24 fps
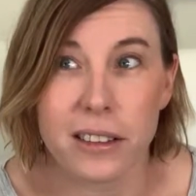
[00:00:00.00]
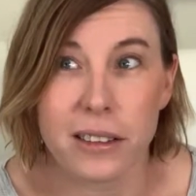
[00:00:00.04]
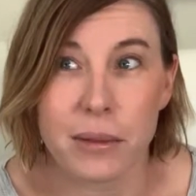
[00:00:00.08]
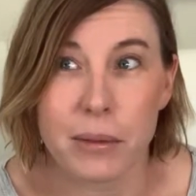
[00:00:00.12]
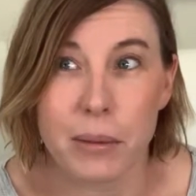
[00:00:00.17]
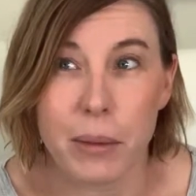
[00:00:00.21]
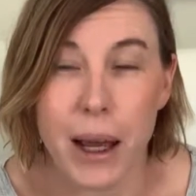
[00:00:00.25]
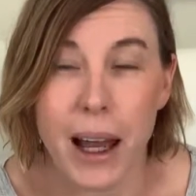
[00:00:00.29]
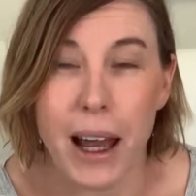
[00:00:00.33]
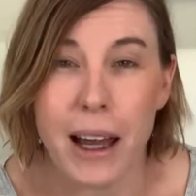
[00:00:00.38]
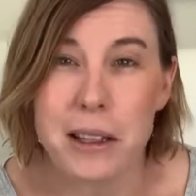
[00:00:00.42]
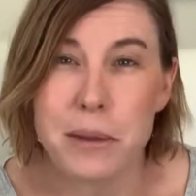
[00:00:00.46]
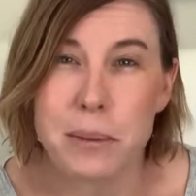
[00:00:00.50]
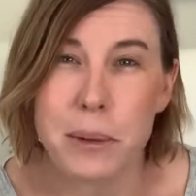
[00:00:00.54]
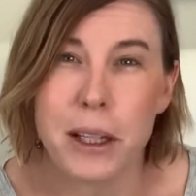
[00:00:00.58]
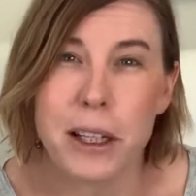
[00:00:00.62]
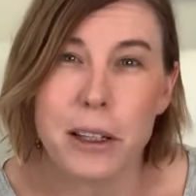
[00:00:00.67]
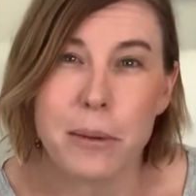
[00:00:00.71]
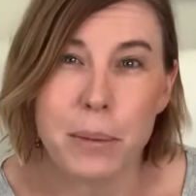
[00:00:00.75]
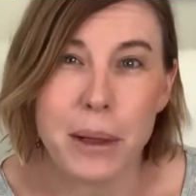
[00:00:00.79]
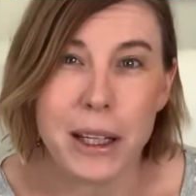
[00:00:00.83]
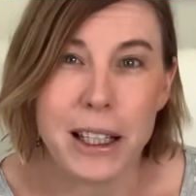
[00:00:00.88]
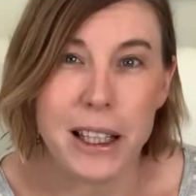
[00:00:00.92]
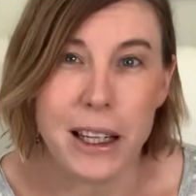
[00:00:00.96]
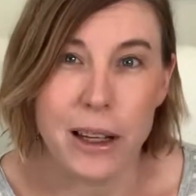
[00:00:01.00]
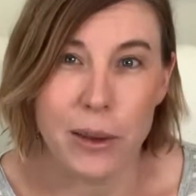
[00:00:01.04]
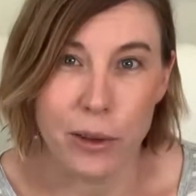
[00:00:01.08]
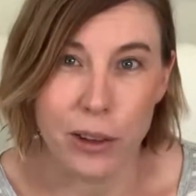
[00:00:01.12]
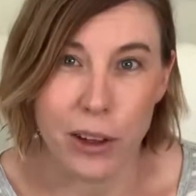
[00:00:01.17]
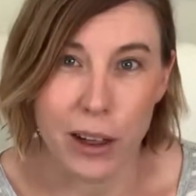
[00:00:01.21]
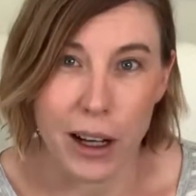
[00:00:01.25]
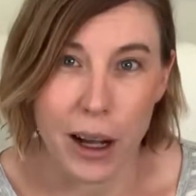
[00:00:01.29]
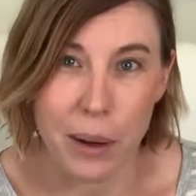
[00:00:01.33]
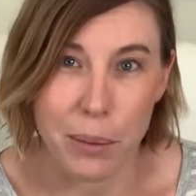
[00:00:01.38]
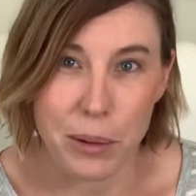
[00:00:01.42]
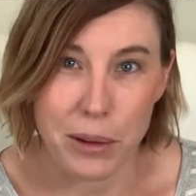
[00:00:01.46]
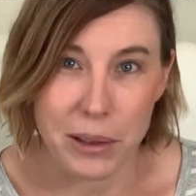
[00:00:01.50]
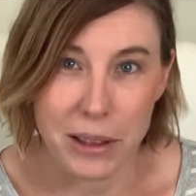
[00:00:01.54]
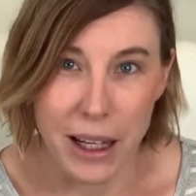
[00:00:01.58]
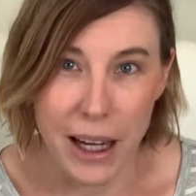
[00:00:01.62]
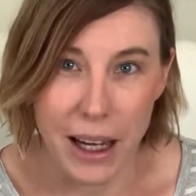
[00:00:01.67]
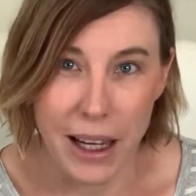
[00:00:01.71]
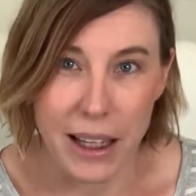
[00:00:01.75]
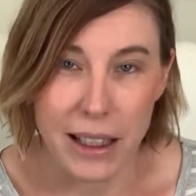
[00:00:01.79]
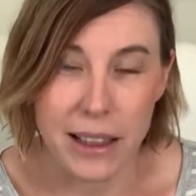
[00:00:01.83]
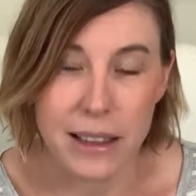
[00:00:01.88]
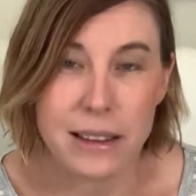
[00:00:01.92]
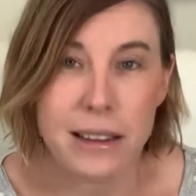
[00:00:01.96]
my husband had been here for a couple
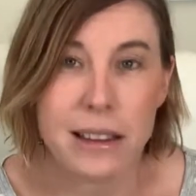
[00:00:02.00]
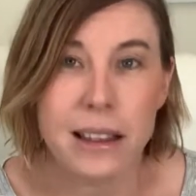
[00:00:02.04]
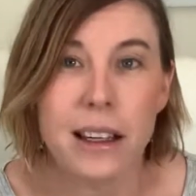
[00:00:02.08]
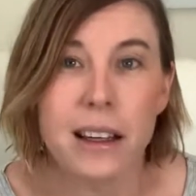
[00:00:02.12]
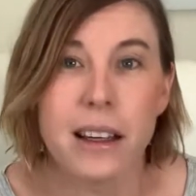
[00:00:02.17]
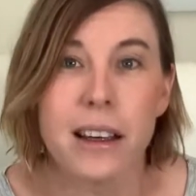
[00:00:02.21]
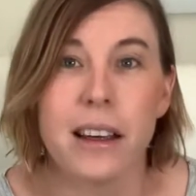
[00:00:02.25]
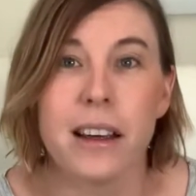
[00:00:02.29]
days.